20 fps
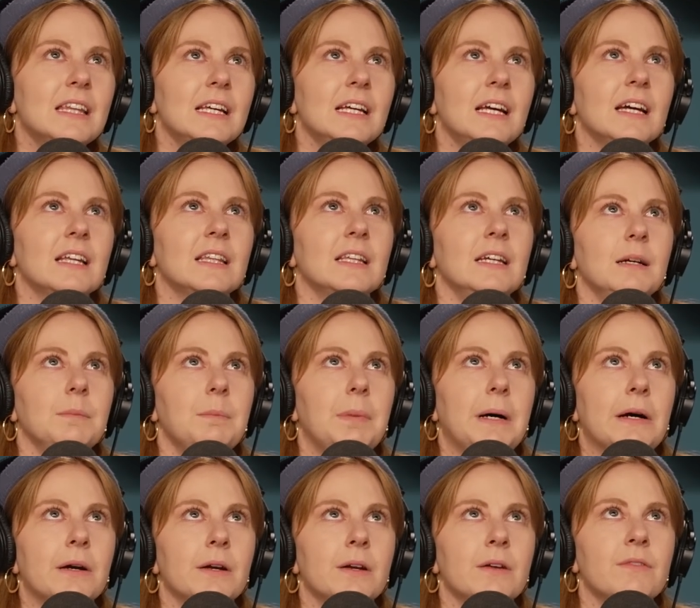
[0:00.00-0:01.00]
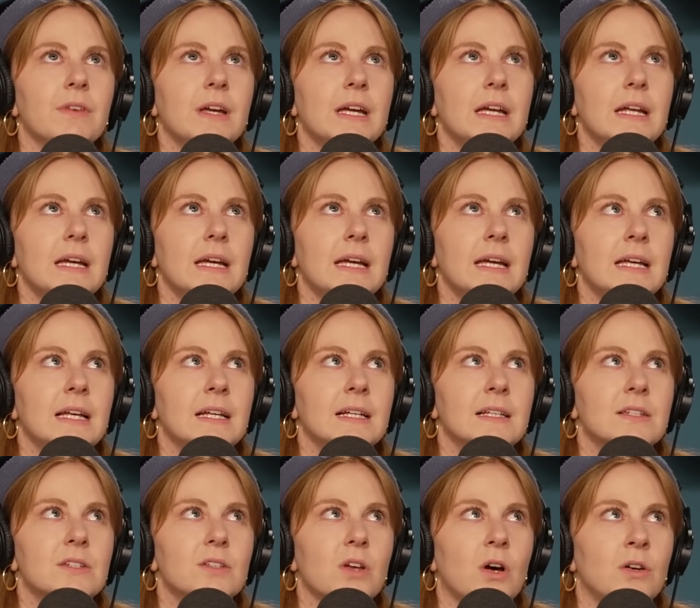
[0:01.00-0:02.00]
I think a part of it
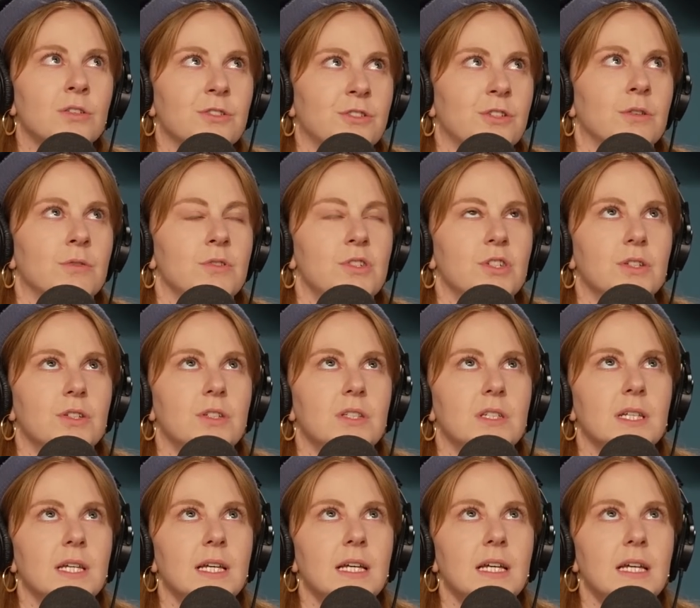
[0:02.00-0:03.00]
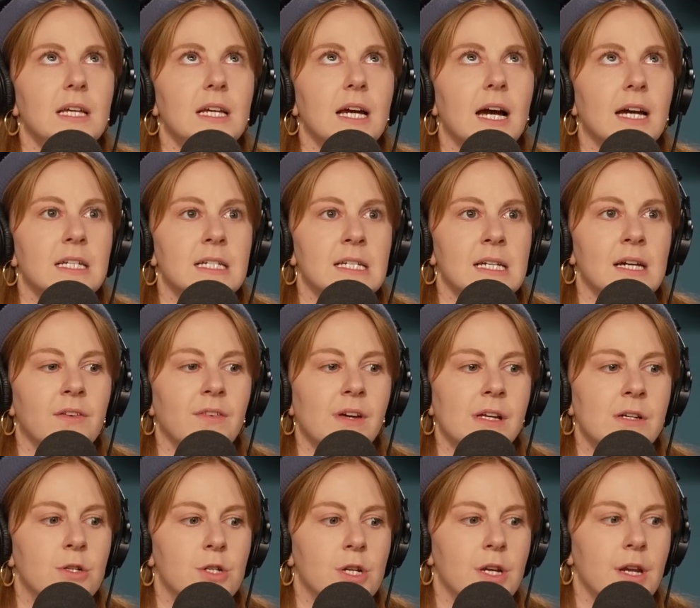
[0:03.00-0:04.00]
is also just the idea of
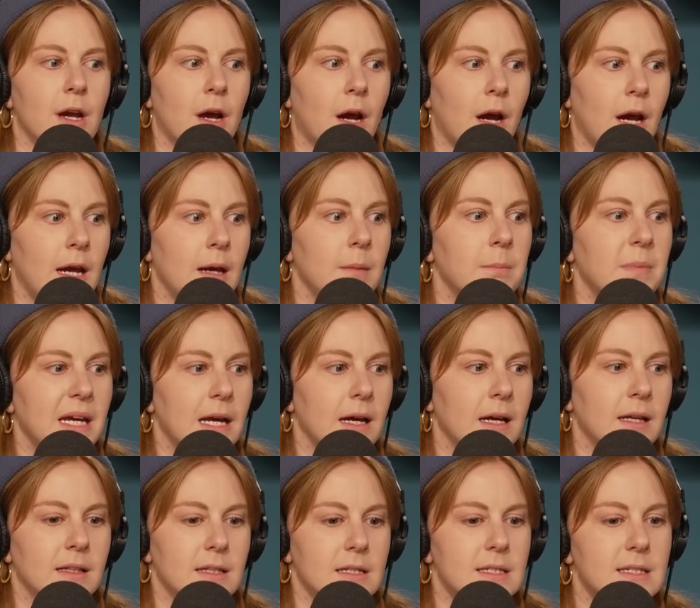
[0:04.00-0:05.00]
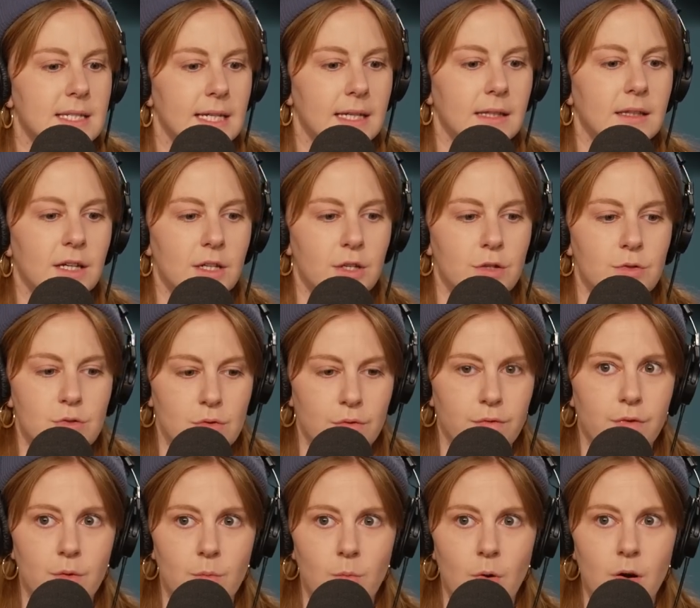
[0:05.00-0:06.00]
engineering being this thing that you do
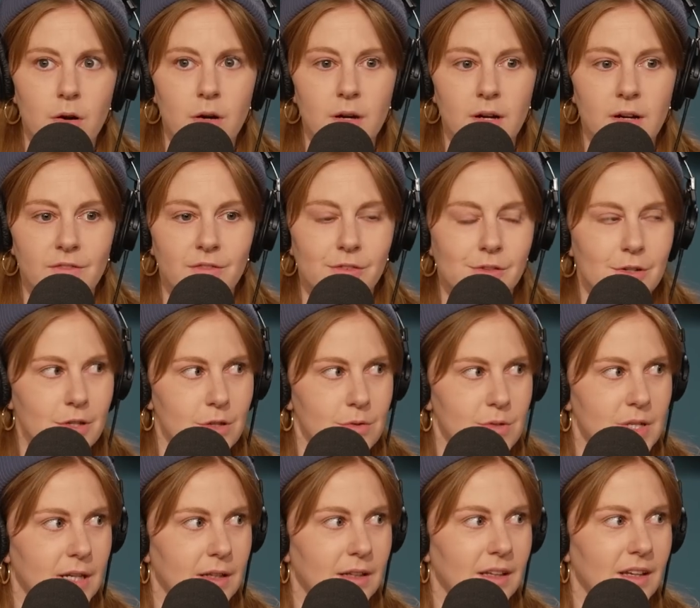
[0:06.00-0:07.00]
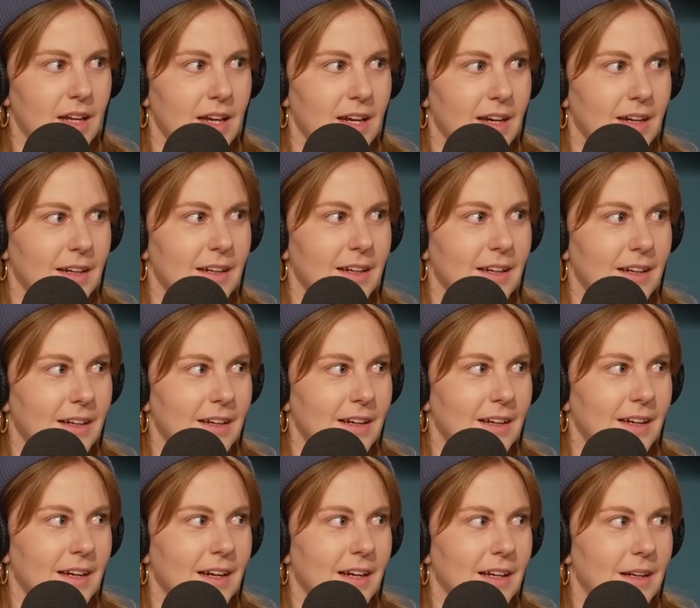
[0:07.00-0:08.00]
for work and for utility
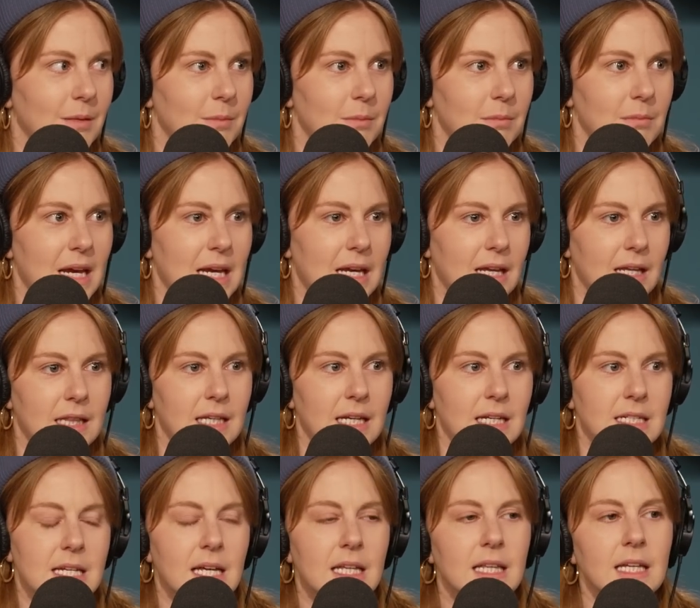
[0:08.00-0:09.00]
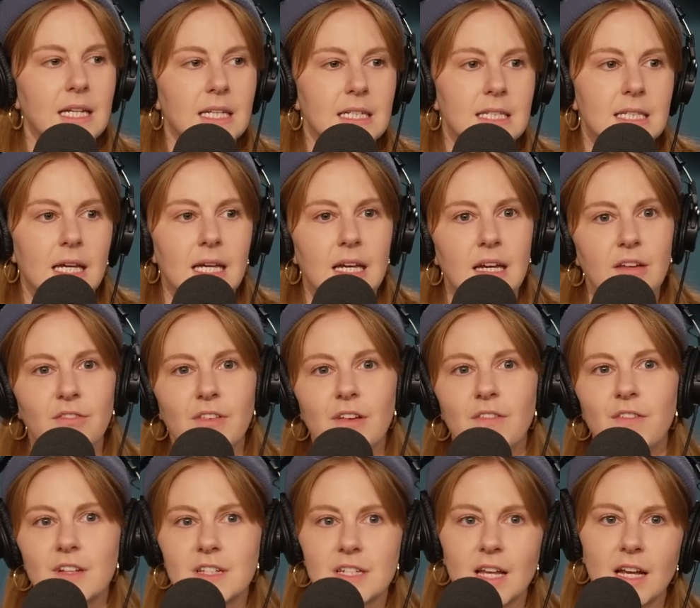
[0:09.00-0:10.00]
and making things. I think it's
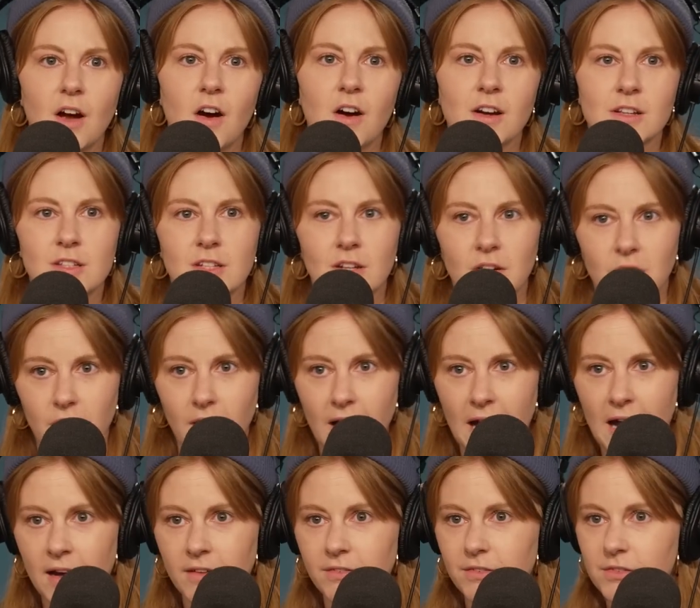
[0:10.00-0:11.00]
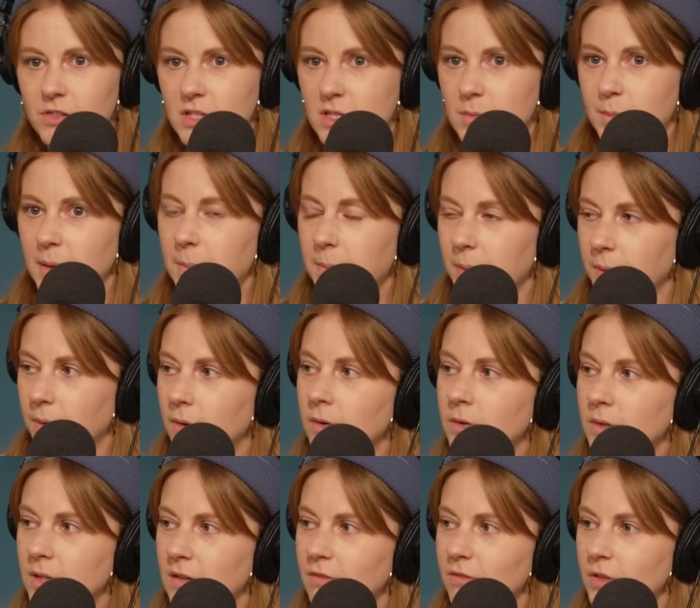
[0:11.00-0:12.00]
if it's arts and crafts, people
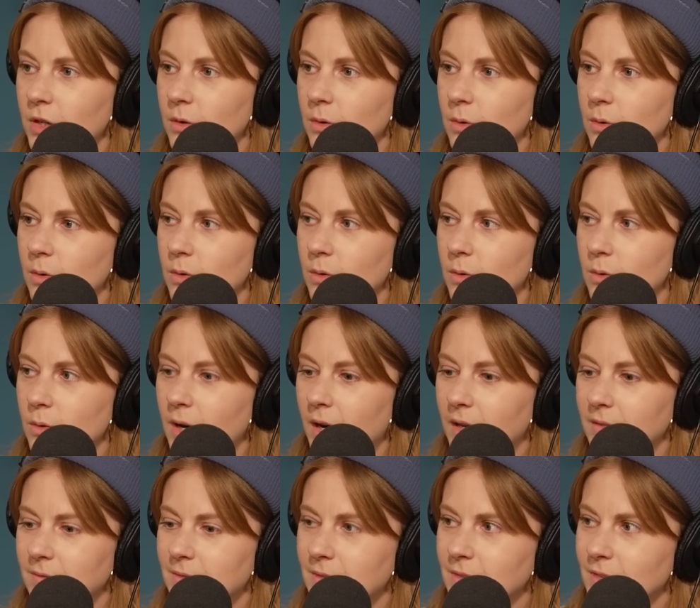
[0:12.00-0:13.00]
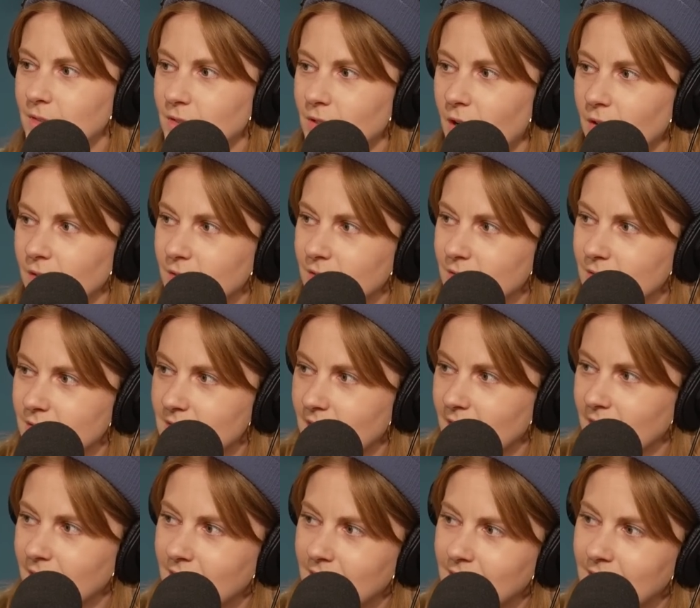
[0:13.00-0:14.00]
give you a taller
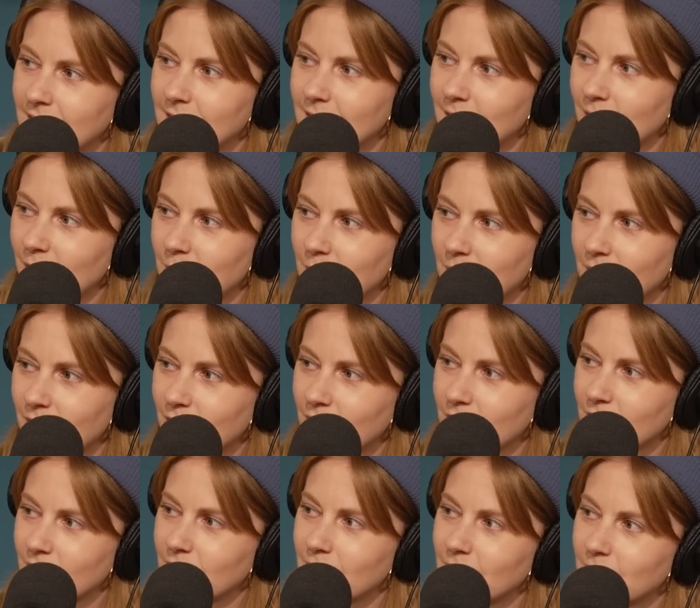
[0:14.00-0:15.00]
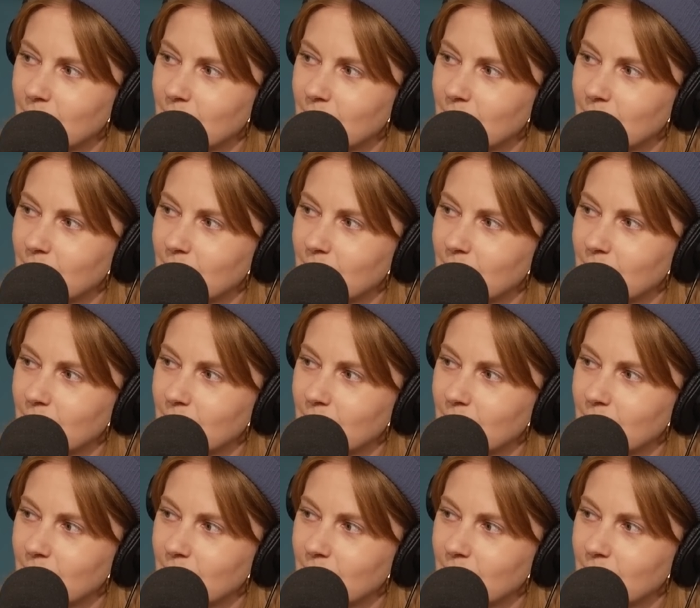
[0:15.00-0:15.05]
ceiling or whatever the